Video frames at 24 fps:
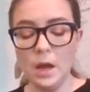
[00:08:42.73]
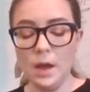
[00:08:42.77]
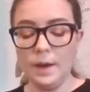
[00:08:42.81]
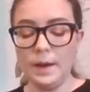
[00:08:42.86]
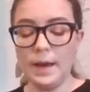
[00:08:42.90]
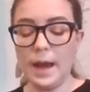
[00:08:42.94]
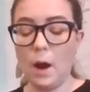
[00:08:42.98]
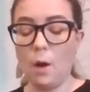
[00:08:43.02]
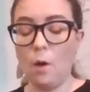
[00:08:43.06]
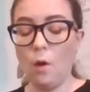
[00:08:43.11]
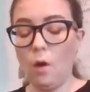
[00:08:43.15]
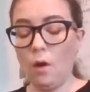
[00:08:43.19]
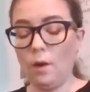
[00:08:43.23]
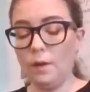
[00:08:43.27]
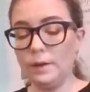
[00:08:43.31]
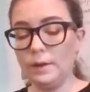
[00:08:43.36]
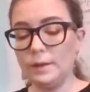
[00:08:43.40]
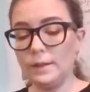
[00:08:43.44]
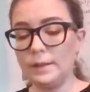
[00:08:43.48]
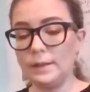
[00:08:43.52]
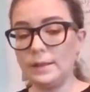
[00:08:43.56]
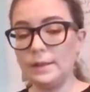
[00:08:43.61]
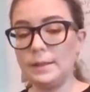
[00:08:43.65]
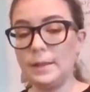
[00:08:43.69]
Now,
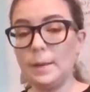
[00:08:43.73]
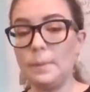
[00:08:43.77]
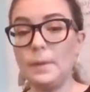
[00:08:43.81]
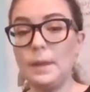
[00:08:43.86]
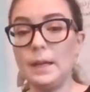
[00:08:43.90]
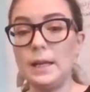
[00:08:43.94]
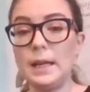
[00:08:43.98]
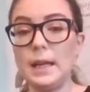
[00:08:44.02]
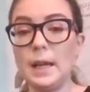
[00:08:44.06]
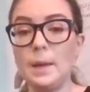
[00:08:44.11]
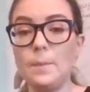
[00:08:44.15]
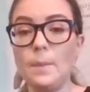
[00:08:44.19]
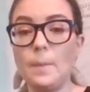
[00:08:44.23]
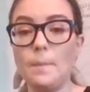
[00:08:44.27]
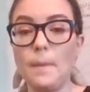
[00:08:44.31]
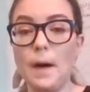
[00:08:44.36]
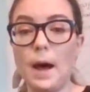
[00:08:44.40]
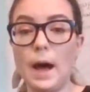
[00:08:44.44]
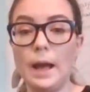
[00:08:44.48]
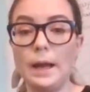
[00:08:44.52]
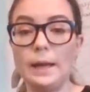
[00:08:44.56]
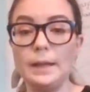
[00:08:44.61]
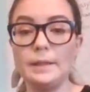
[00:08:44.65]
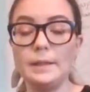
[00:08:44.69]
something to keep in
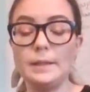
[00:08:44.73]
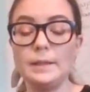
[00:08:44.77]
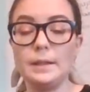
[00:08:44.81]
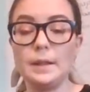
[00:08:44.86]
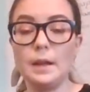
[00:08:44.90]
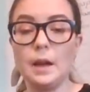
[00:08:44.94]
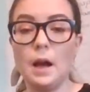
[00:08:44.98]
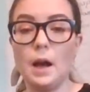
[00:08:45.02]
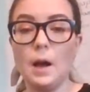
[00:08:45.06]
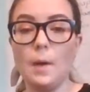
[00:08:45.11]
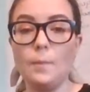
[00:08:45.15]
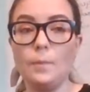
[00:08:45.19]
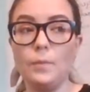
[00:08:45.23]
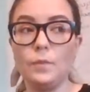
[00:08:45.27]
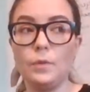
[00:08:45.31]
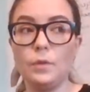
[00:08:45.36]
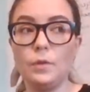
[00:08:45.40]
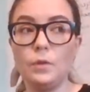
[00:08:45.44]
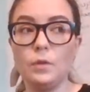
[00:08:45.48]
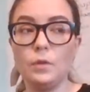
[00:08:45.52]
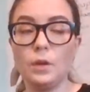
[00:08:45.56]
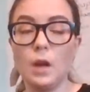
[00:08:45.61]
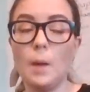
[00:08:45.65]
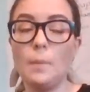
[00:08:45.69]
mind, a
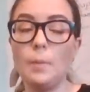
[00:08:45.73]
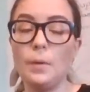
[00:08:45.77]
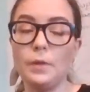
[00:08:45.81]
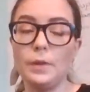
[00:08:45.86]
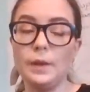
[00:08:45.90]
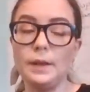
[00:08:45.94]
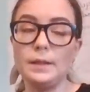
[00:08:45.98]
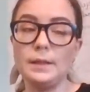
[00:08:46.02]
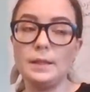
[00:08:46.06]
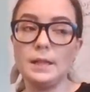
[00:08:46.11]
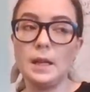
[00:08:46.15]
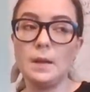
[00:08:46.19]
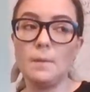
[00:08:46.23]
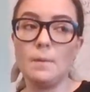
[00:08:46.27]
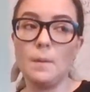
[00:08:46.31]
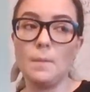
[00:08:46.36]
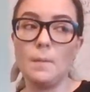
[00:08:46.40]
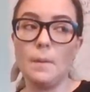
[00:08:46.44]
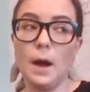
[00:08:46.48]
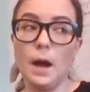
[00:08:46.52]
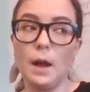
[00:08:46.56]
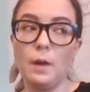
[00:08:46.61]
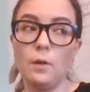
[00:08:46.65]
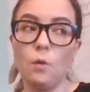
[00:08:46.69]
couple of things to keep in
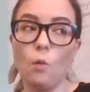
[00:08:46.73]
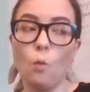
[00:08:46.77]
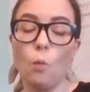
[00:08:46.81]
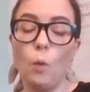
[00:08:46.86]
mind.